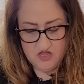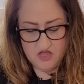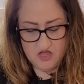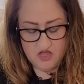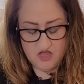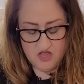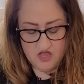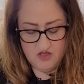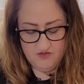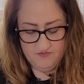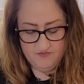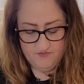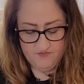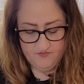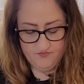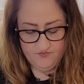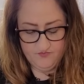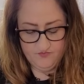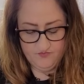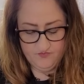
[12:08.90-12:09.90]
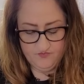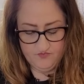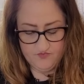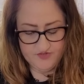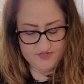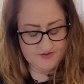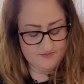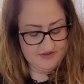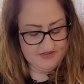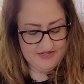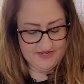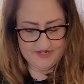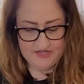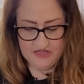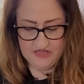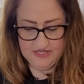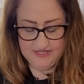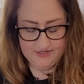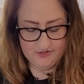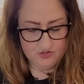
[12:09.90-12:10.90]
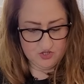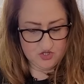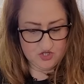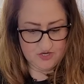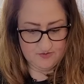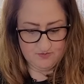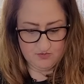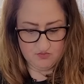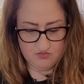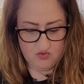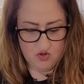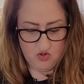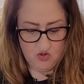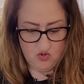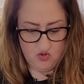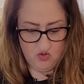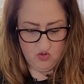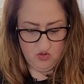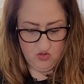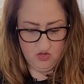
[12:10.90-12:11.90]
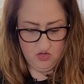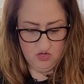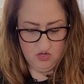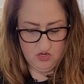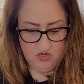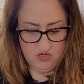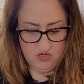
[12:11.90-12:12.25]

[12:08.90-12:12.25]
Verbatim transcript: Um, somebody in a leadership role.